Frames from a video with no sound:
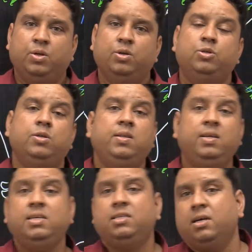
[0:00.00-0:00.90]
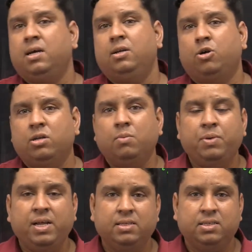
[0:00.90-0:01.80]
So these northern
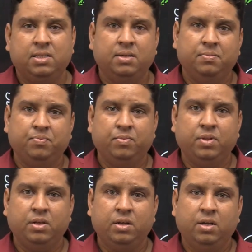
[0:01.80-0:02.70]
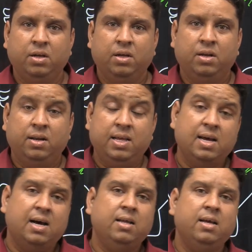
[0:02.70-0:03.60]
plains, they
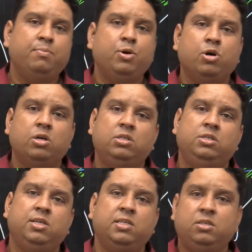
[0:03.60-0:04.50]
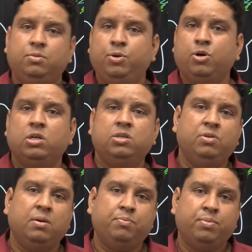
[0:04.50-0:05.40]
are here just because of
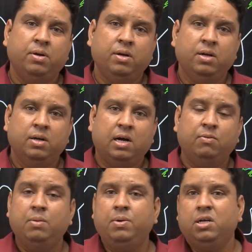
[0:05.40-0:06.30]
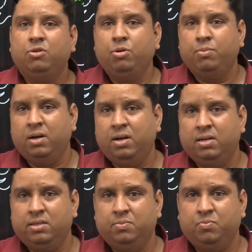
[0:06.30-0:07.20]
the availability of
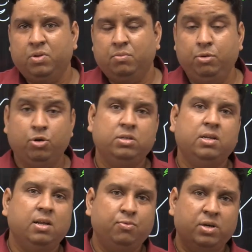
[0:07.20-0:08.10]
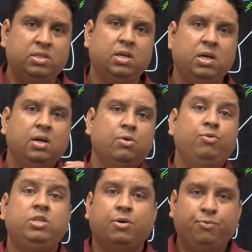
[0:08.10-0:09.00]
Himalayas, because the rivers
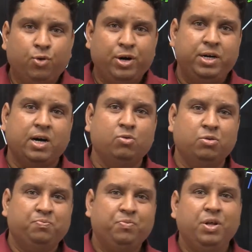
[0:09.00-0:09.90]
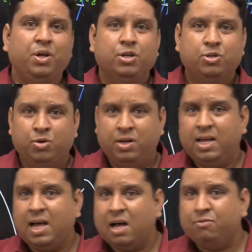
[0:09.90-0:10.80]
which are flowing down, so they
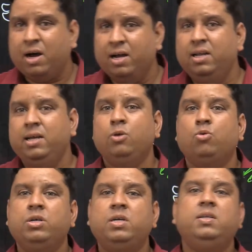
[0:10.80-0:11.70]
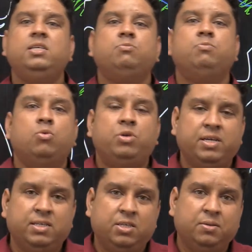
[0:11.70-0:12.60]
have highly eroded these
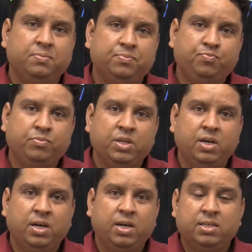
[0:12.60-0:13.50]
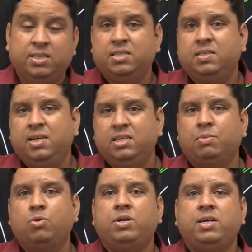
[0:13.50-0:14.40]
mountains. Since these
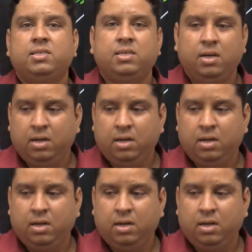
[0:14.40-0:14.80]
mountains,